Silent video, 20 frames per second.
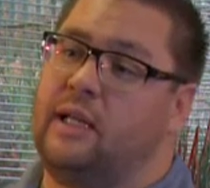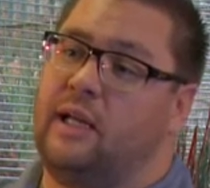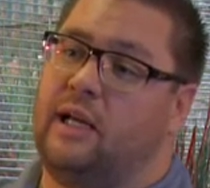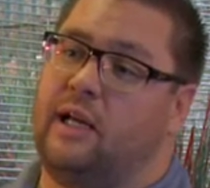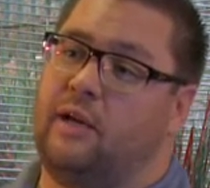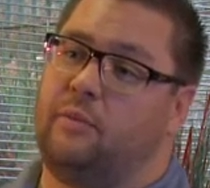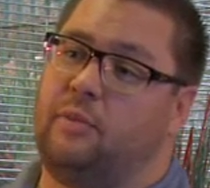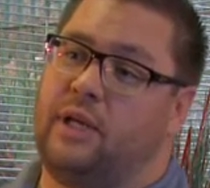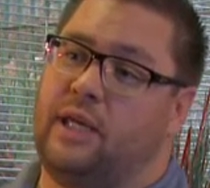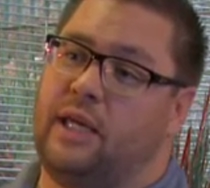
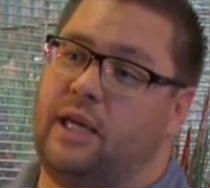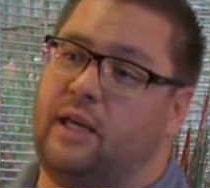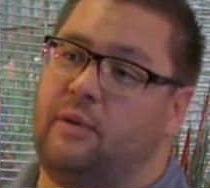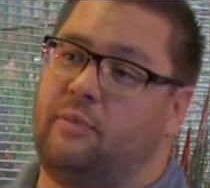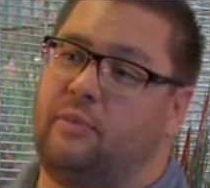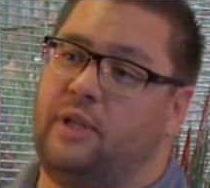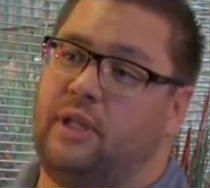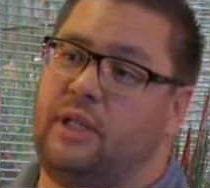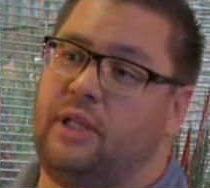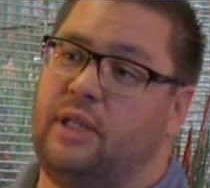I
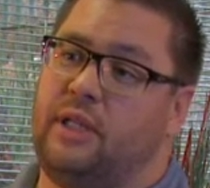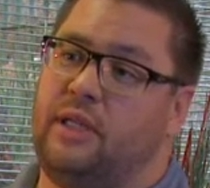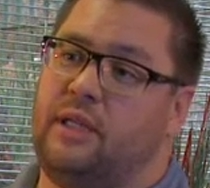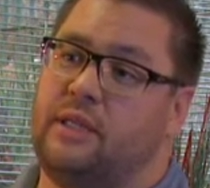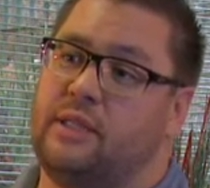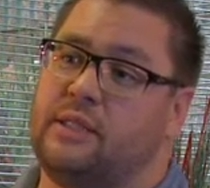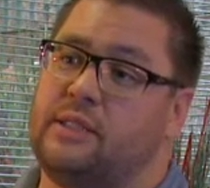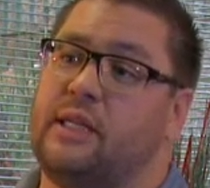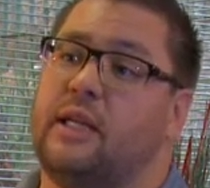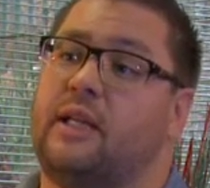became
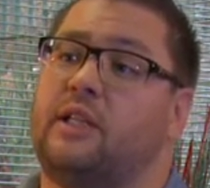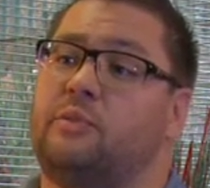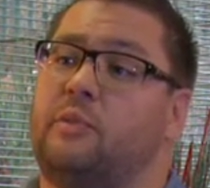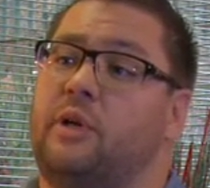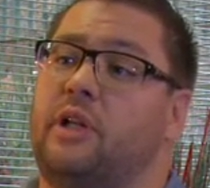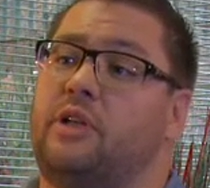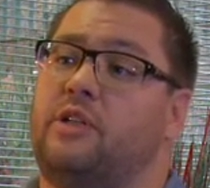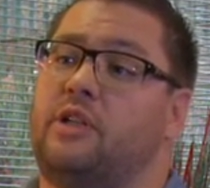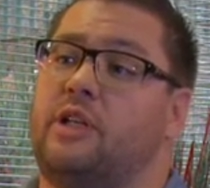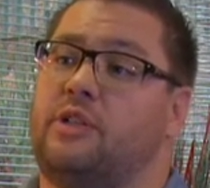the sales
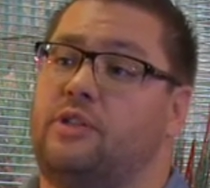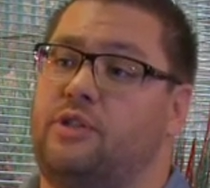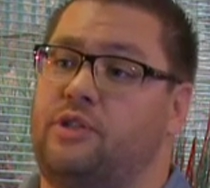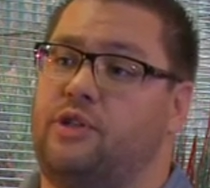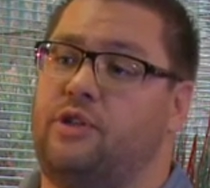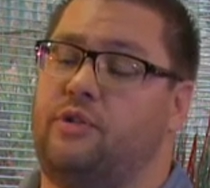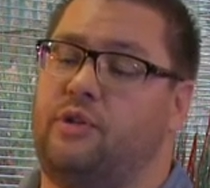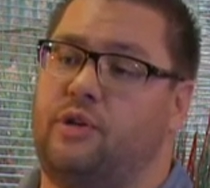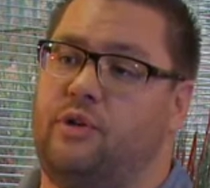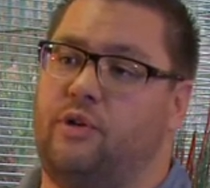manager at
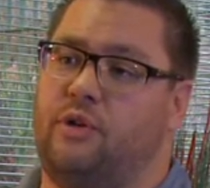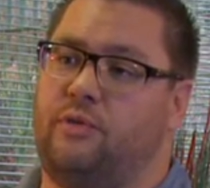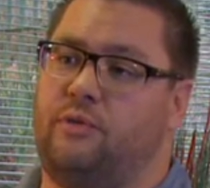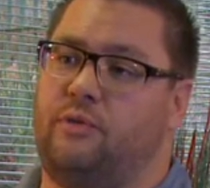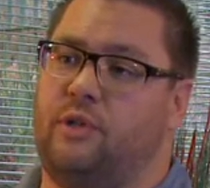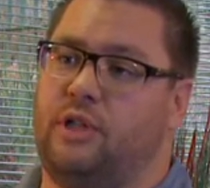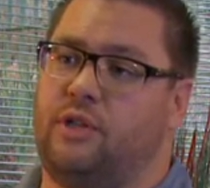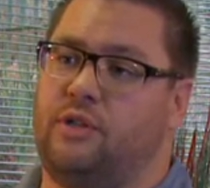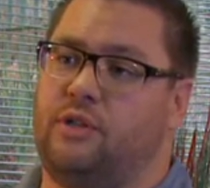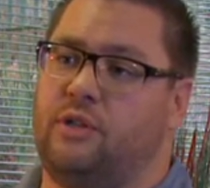Centurion Golf
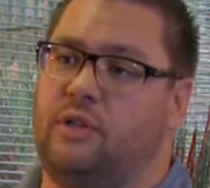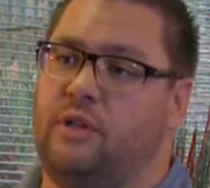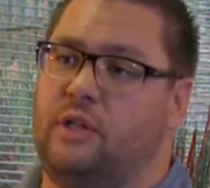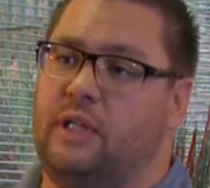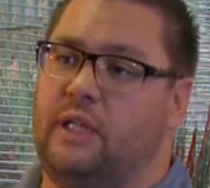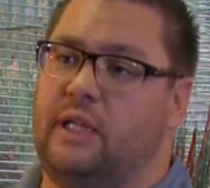Village,